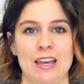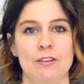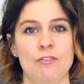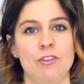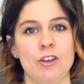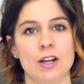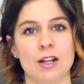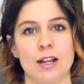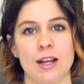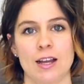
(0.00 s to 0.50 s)
If
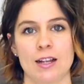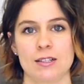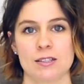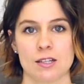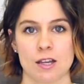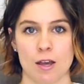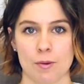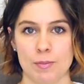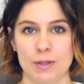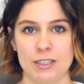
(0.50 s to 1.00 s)
your clients
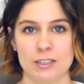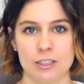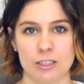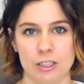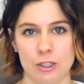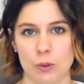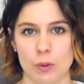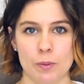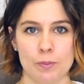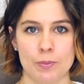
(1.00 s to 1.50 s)
are
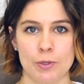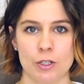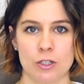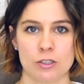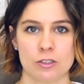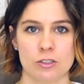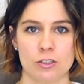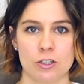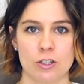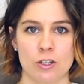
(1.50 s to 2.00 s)
meeting you in
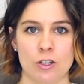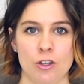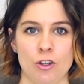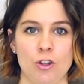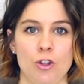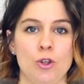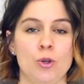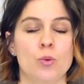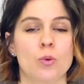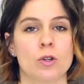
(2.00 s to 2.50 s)
person,
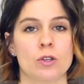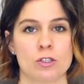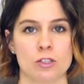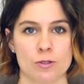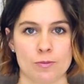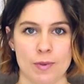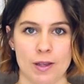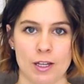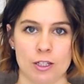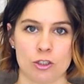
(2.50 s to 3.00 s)
you want
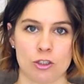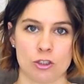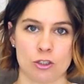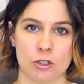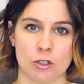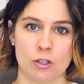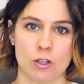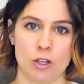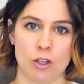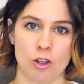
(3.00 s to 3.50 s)
to make
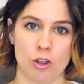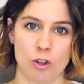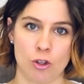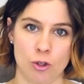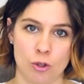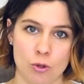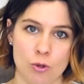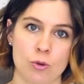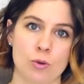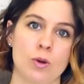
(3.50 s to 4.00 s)
sure that
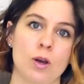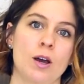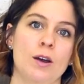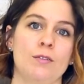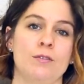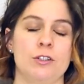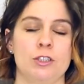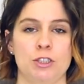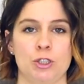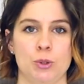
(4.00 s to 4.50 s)
you are
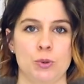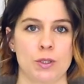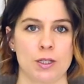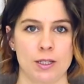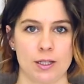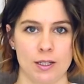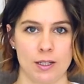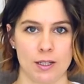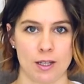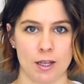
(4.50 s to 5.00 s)

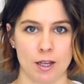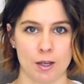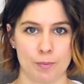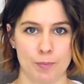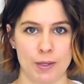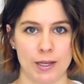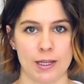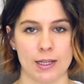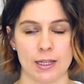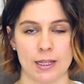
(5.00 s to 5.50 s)
visually
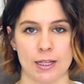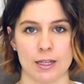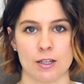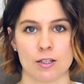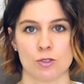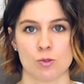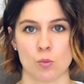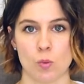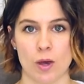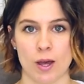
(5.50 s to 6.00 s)
appealing
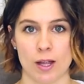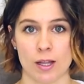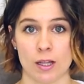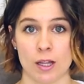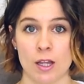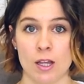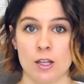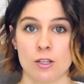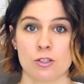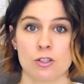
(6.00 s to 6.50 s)
as well.
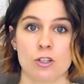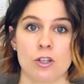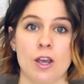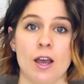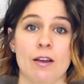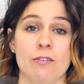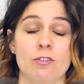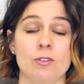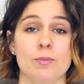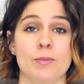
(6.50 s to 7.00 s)
So you
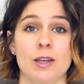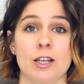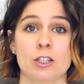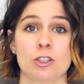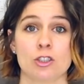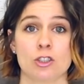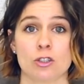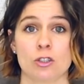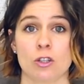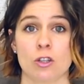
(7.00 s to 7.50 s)
have to make
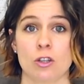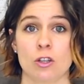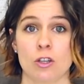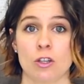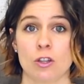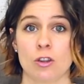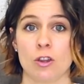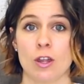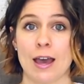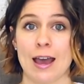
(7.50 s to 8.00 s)
sure
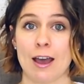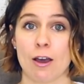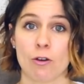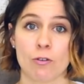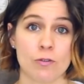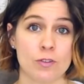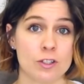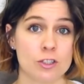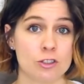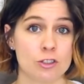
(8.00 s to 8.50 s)
that the
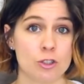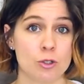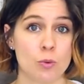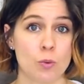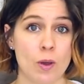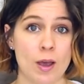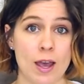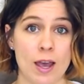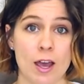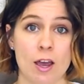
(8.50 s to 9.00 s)
outfits you
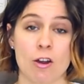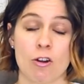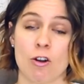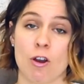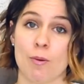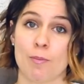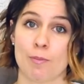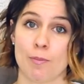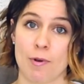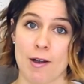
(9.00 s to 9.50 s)
wear are
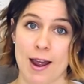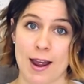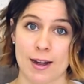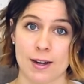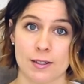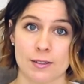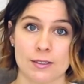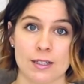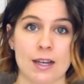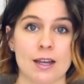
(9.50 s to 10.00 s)
on
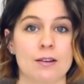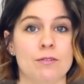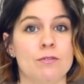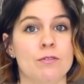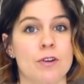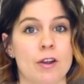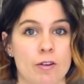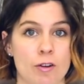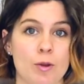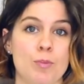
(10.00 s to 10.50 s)
brand and
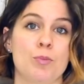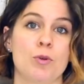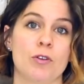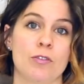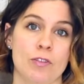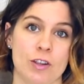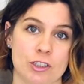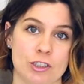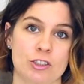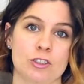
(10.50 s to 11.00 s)
very
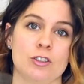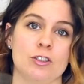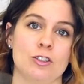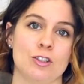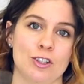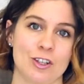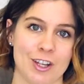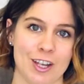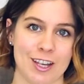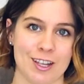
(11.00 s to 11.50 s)
professional
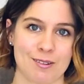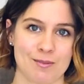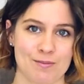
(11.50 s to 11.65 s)
looking.